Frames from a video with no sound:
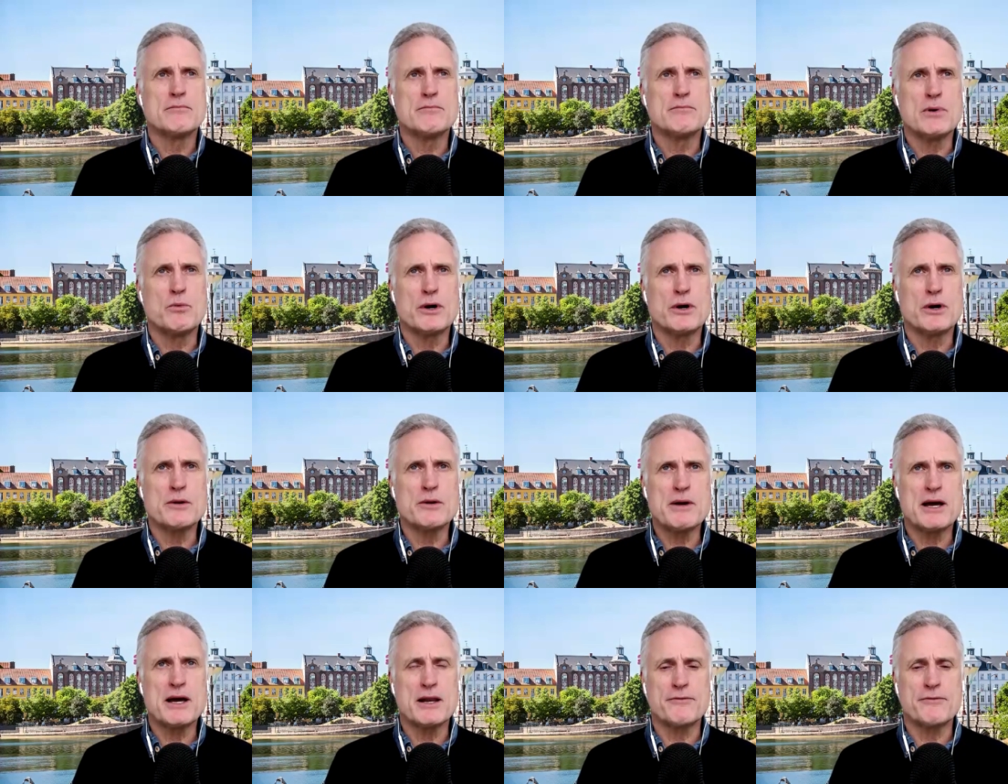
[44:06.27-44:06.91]
But
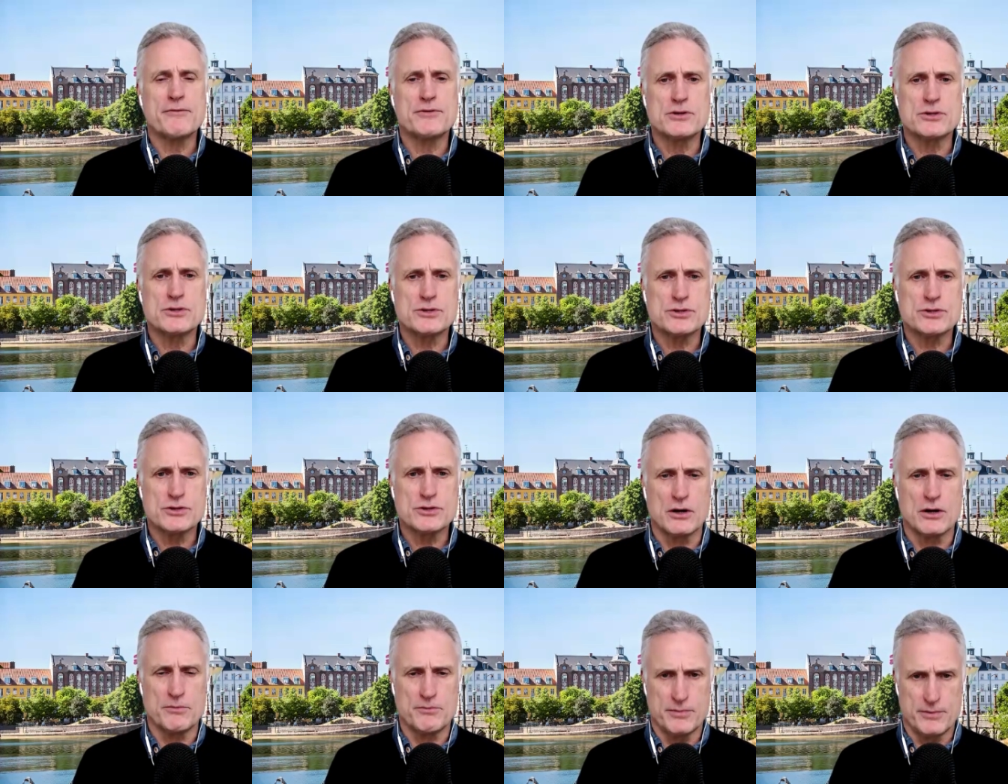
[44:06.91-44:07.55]
what about if you
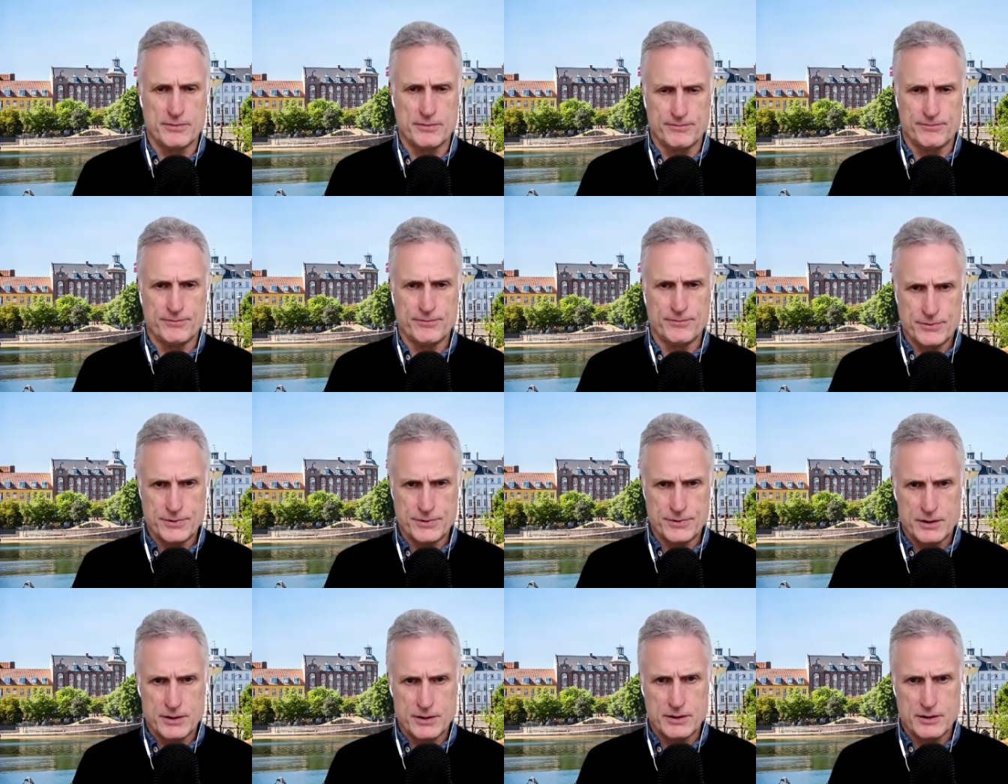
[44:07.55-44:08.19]
stop?
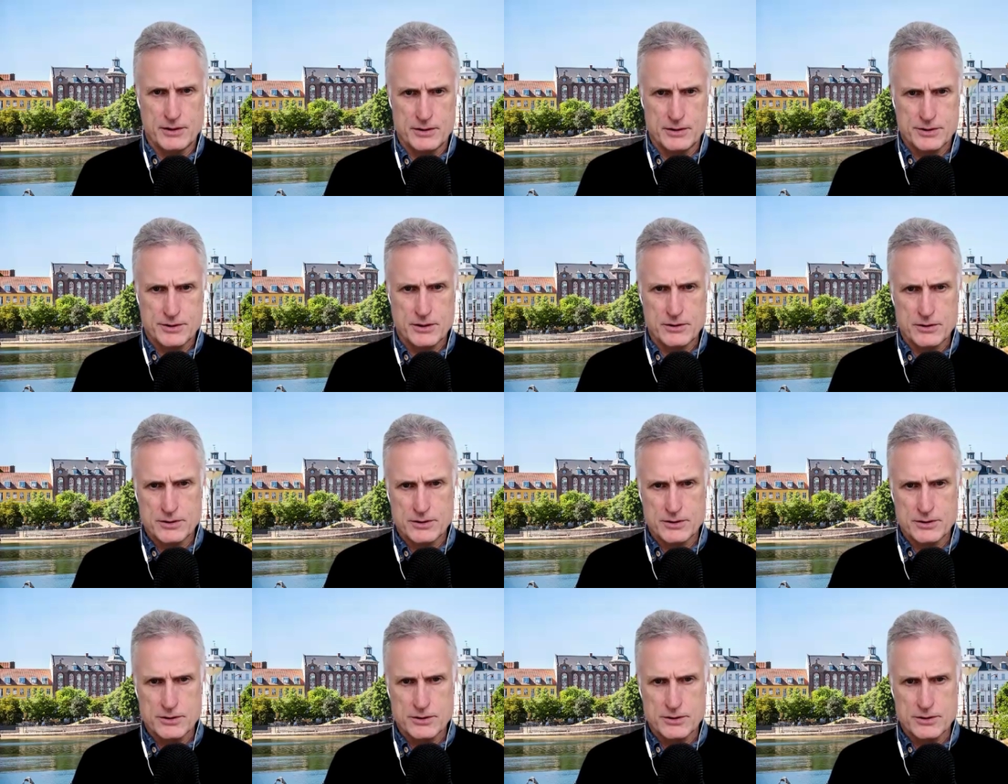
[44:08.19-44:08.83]
So
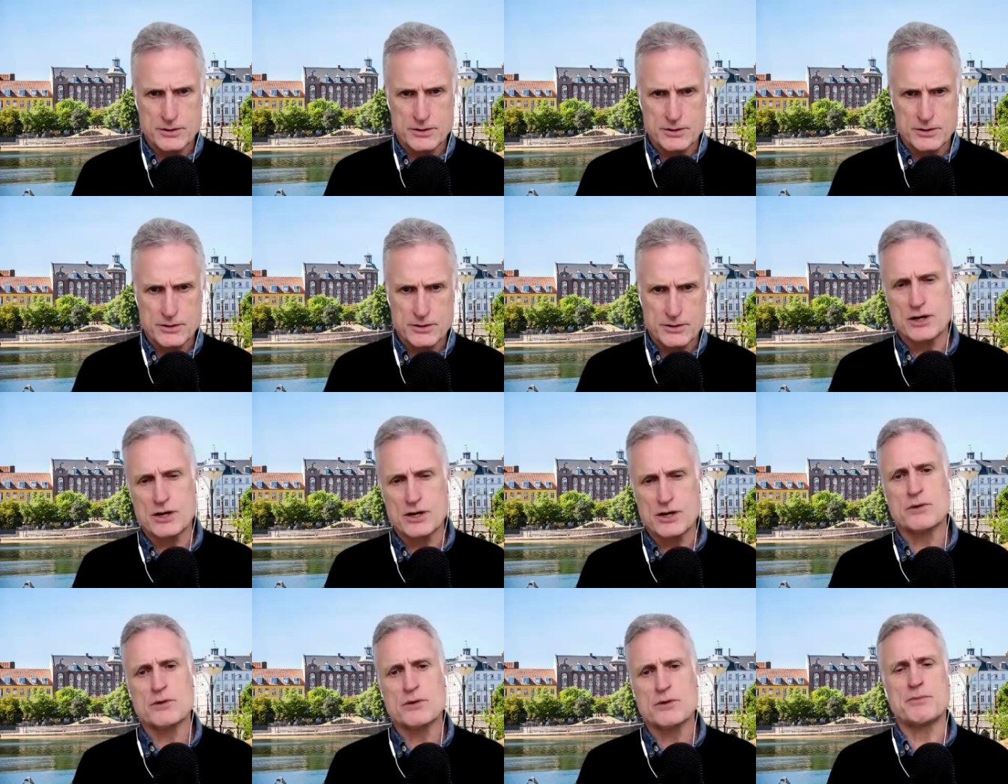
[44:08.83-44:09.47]
you said
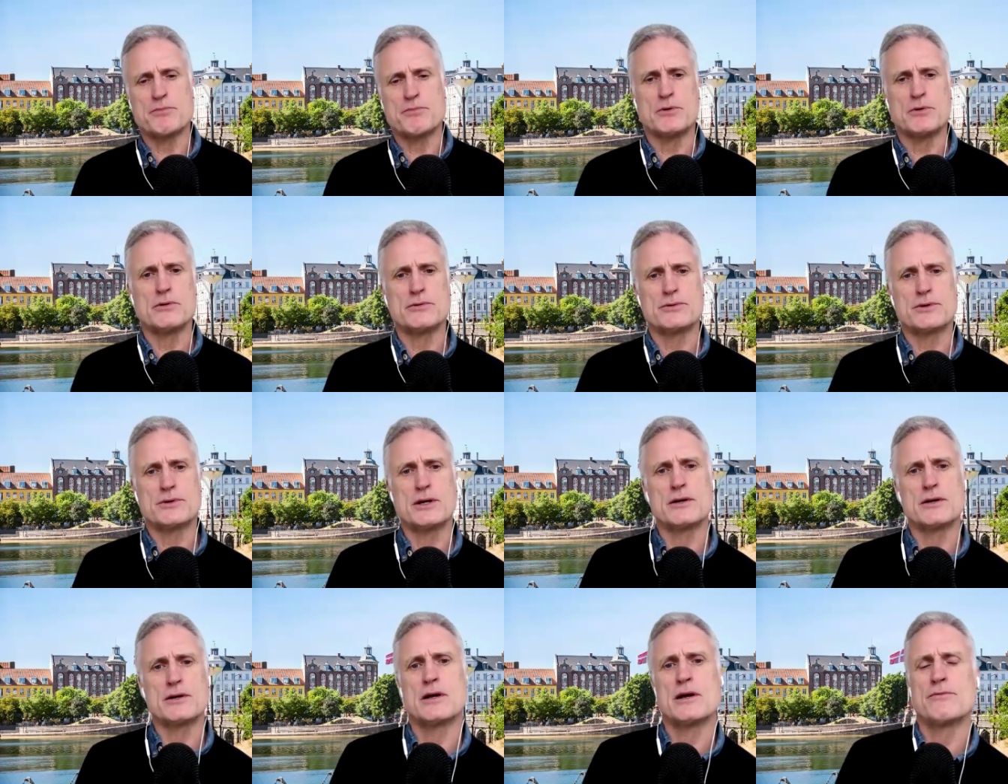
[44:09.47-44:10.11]
sedentary people
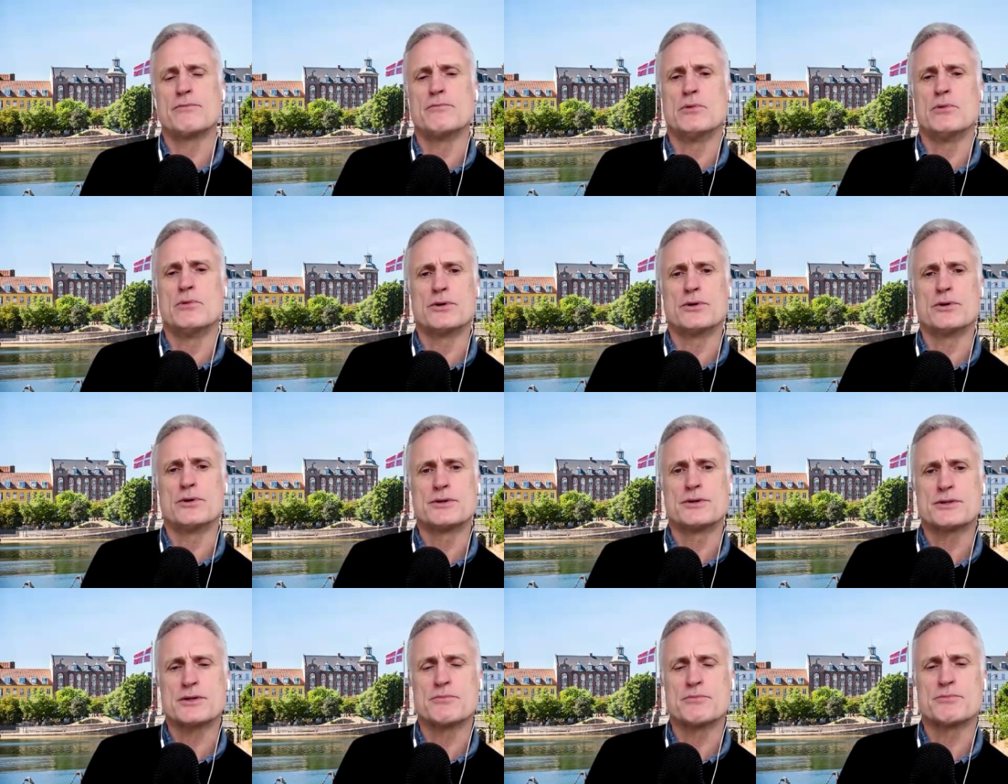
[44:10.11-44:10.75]
tend to have
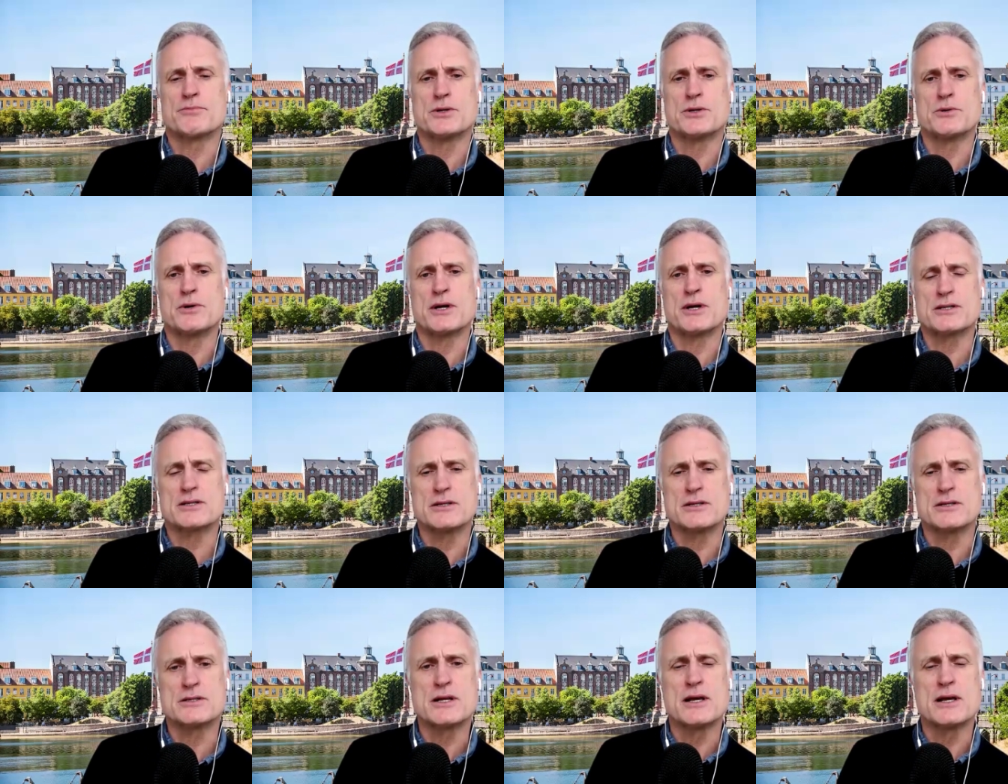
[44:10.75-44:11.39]
some
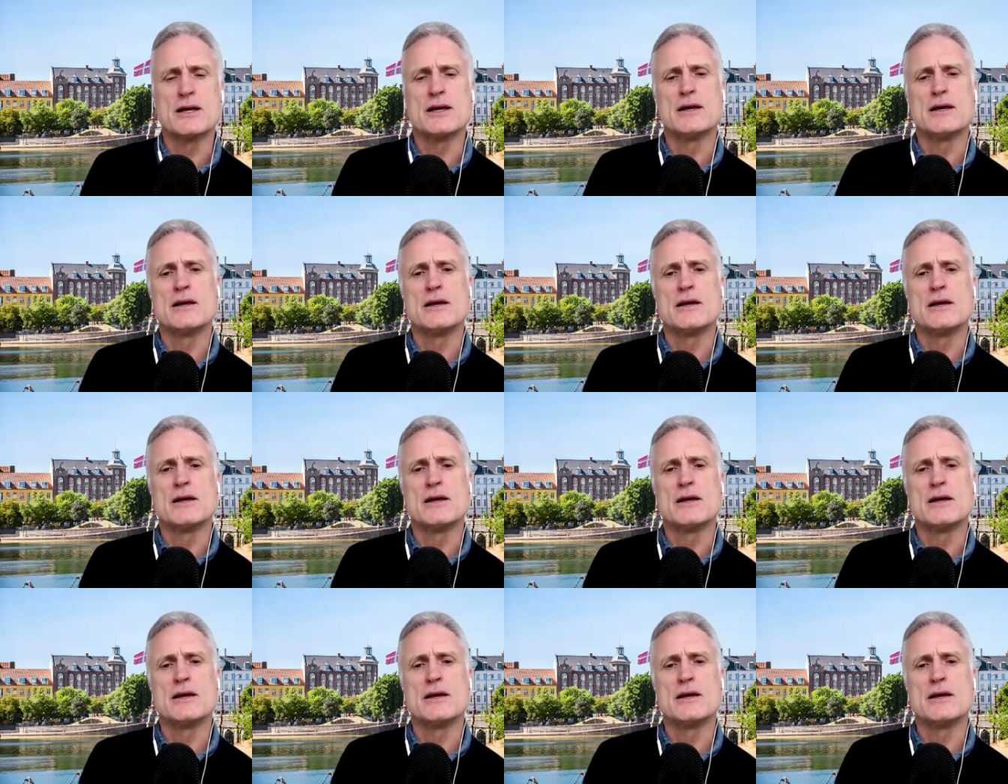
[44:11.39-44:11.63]
2Xs.